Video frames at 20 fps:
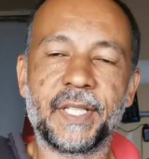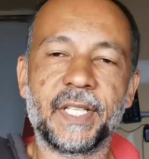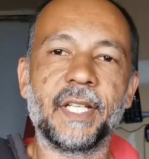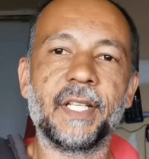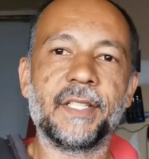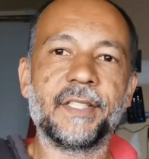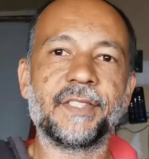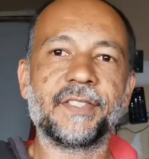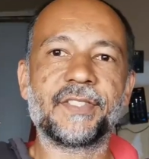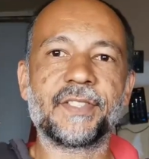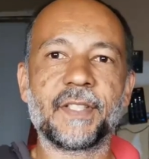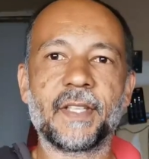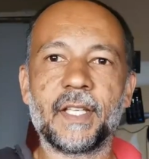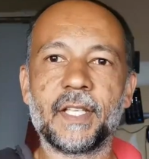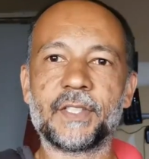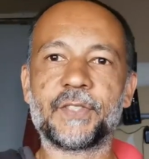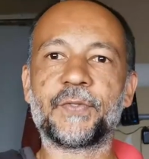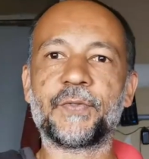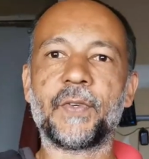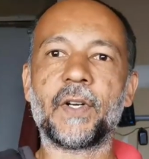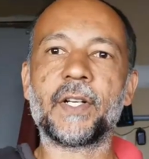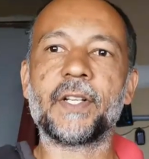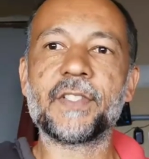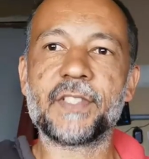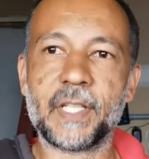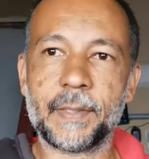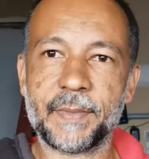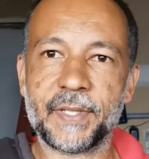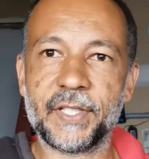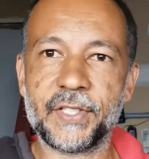Because as far
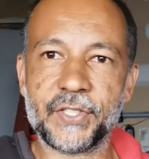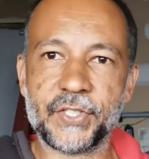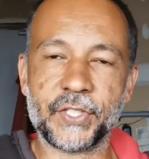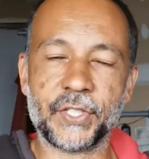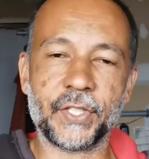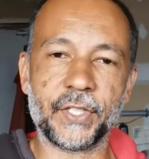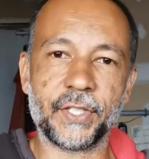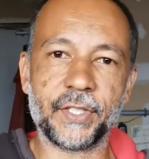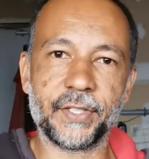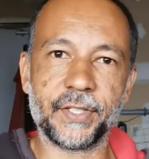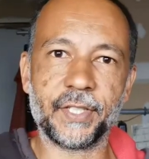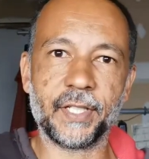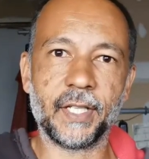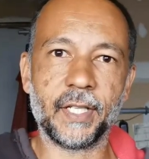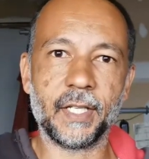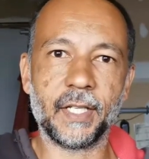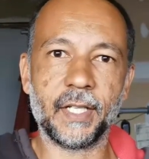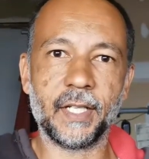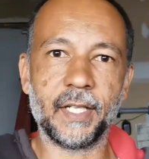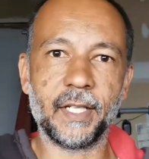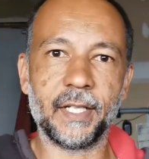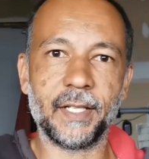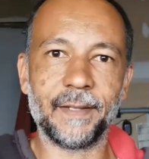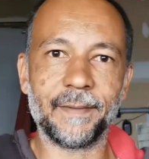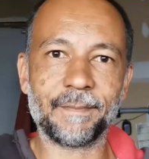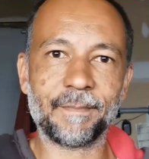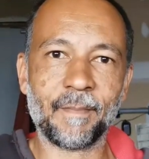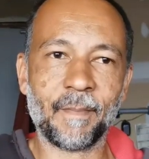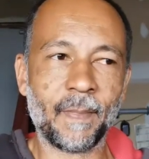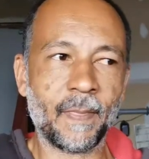as I'm concerned,
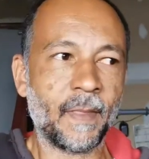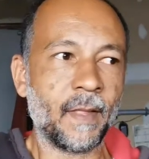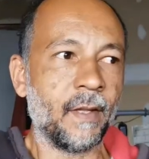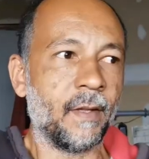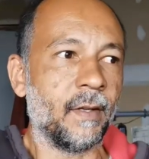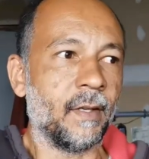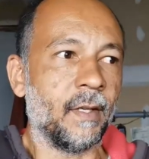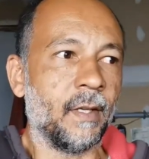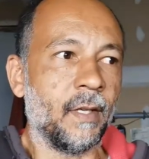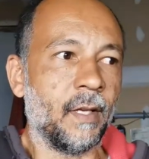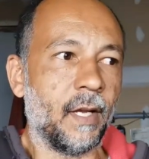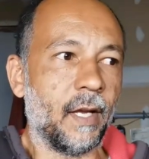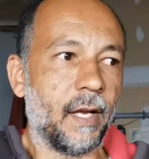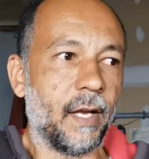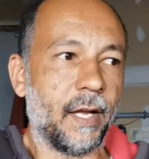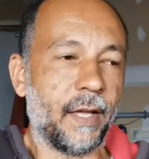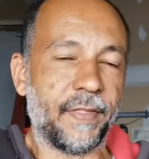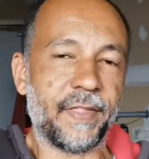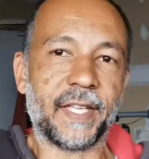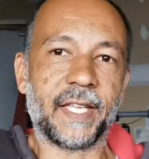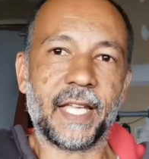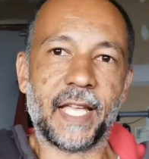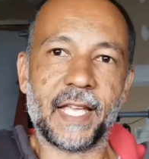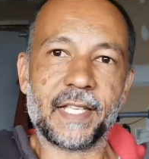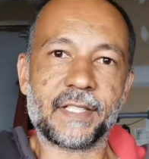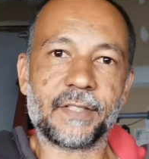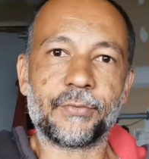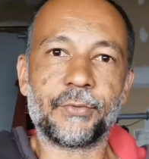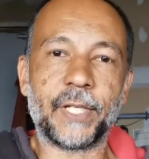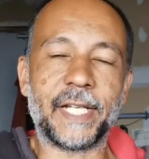I think
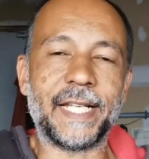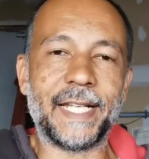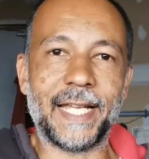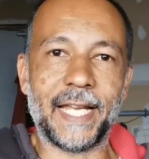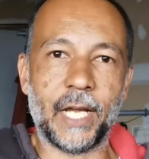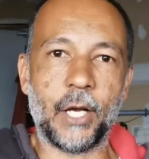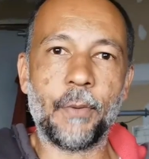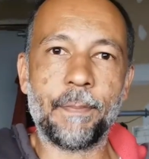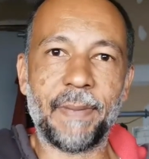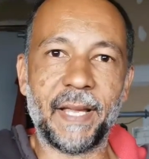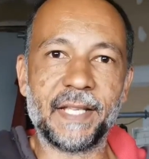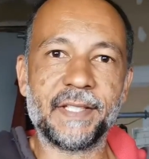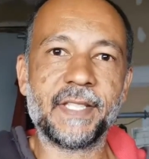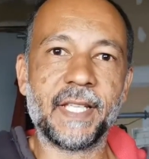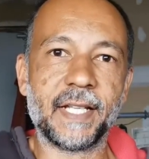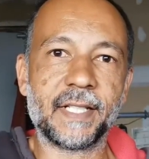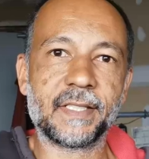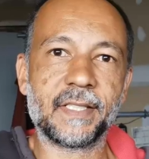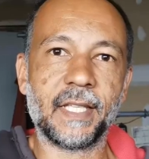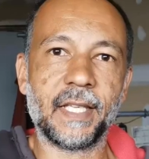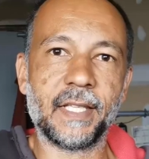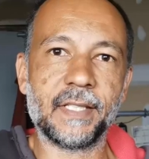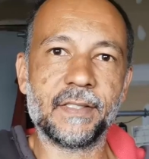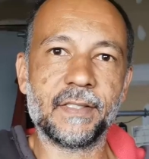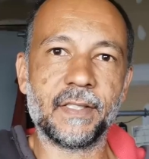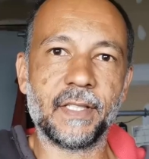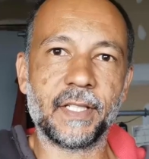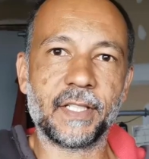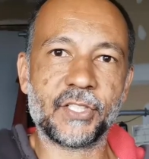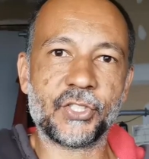as of right now, Pentax
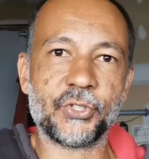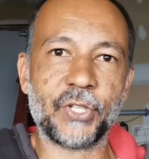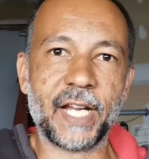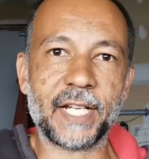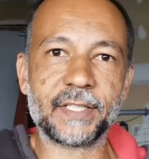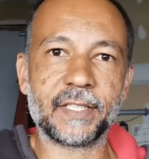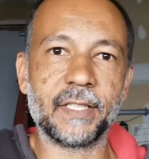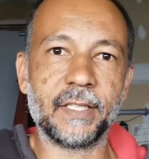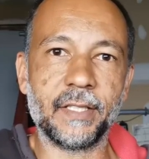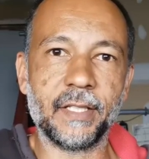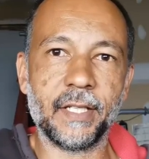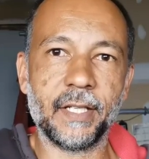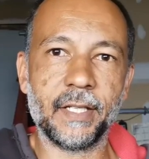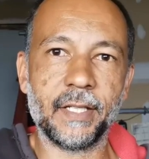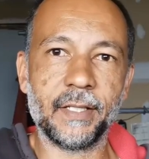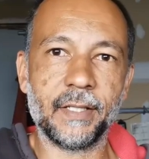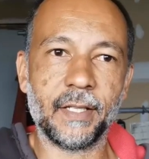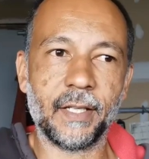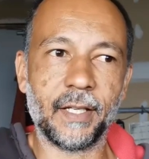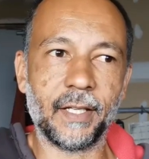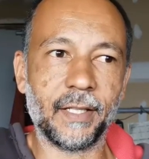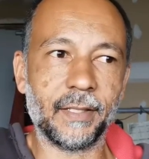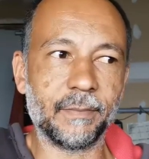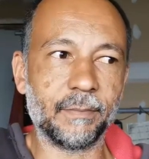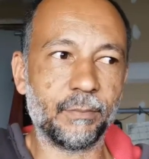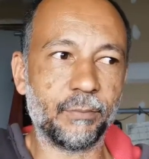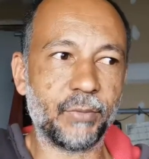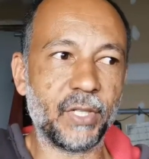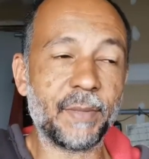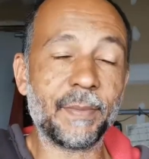has extracted
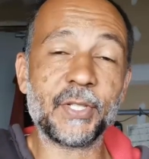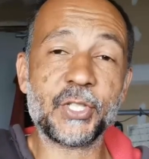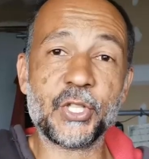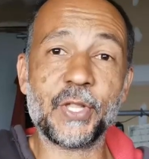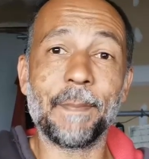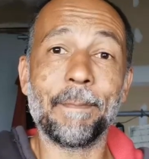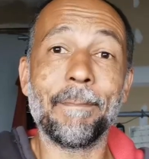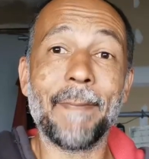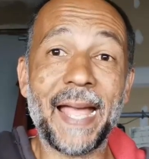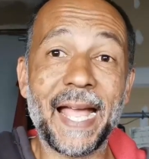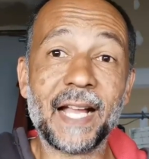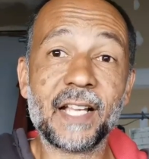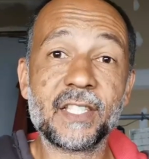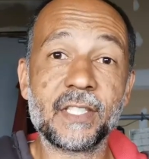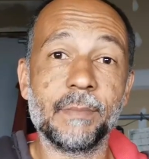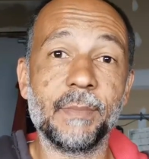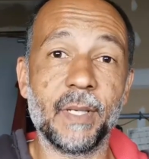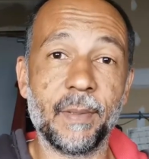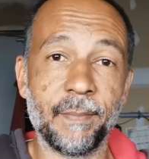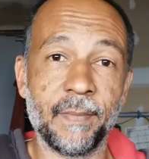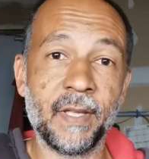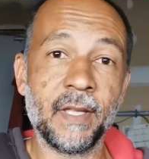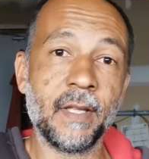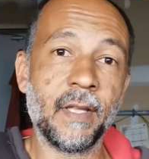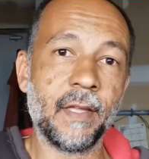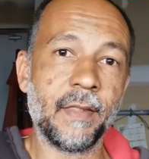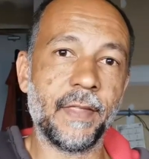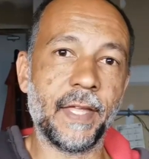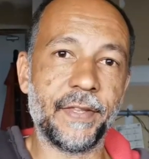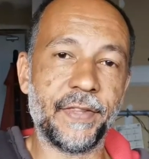pretty much the maximum
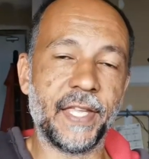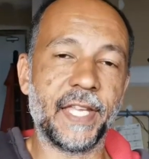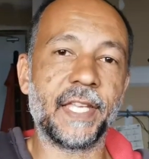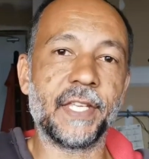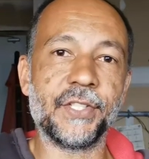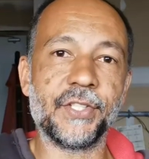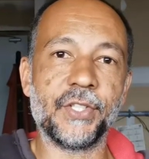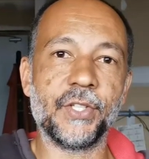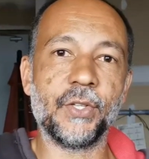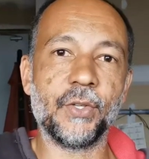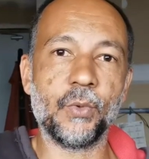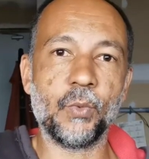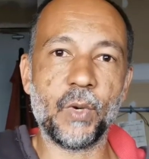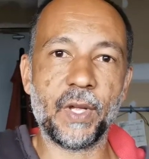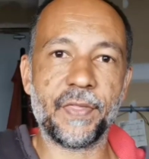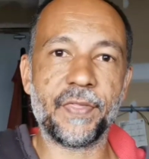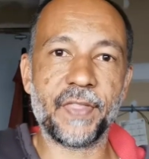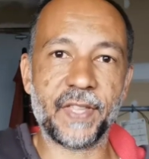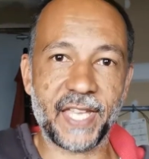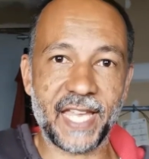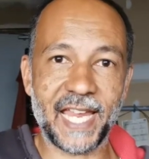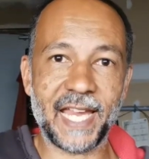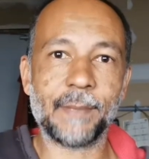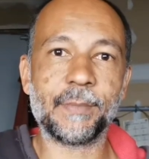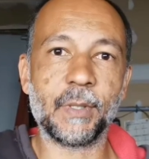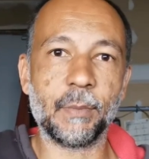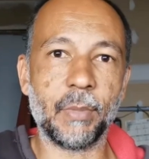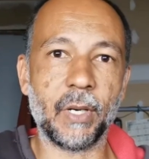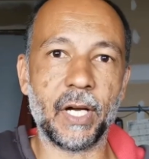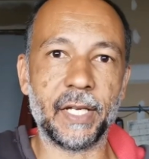that they can do with the
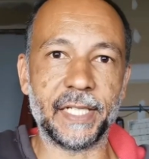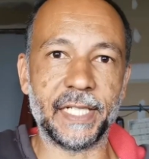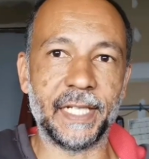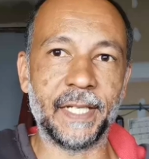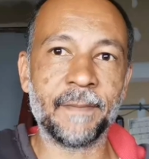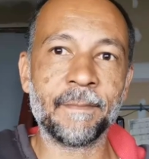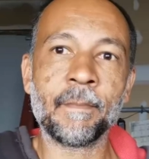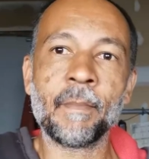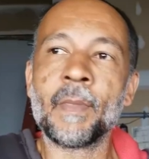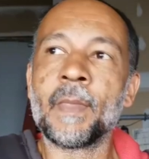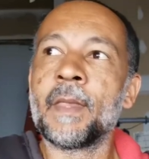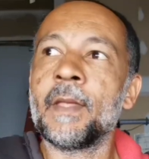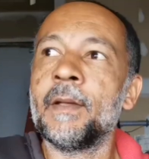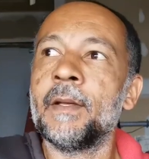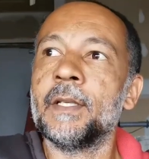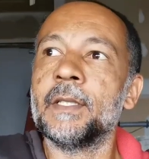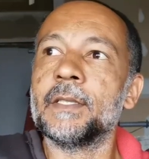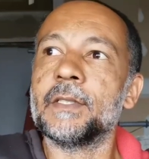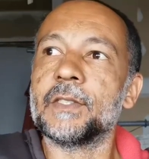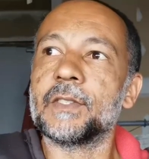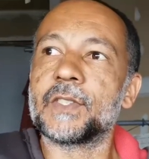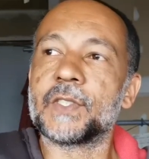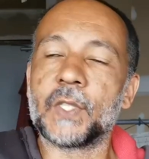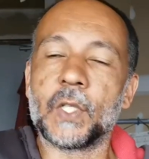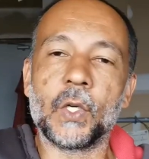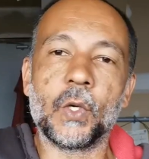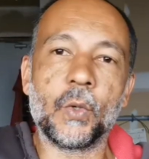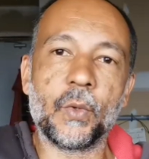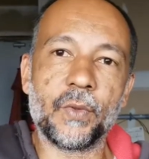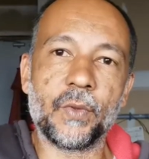camera body.
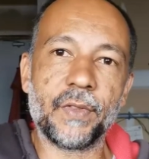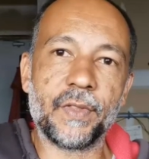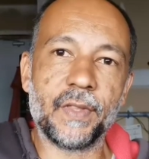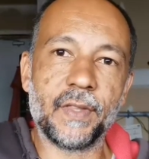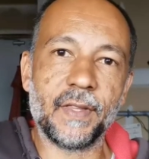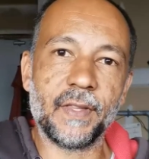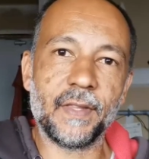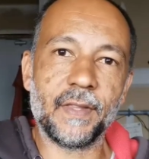So